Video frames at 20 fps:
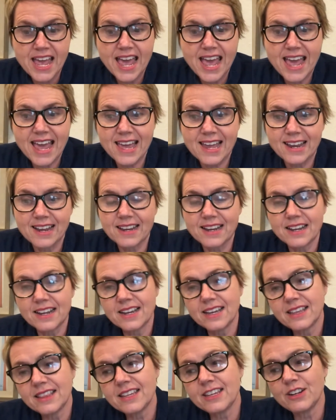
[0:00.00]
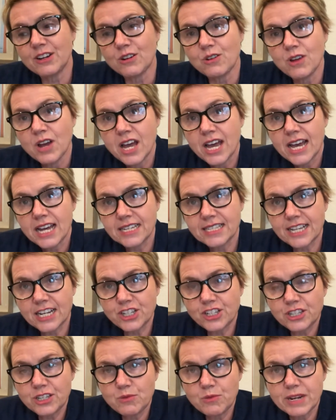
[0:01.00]
And,
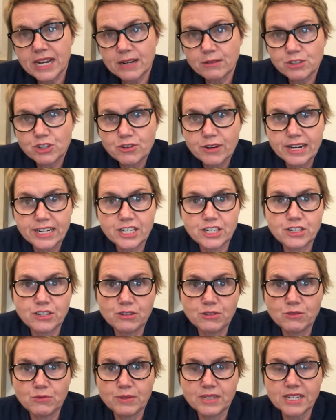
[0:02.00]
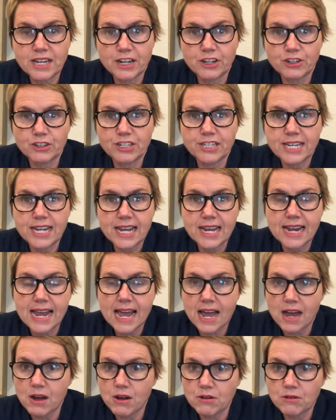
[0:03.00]
essentially what I was trying to do was understand
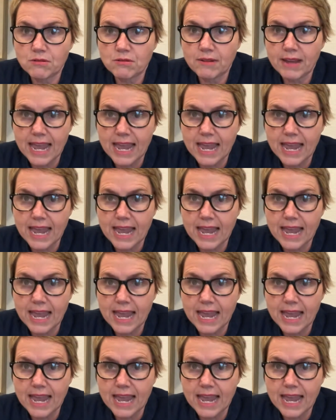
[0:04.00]
how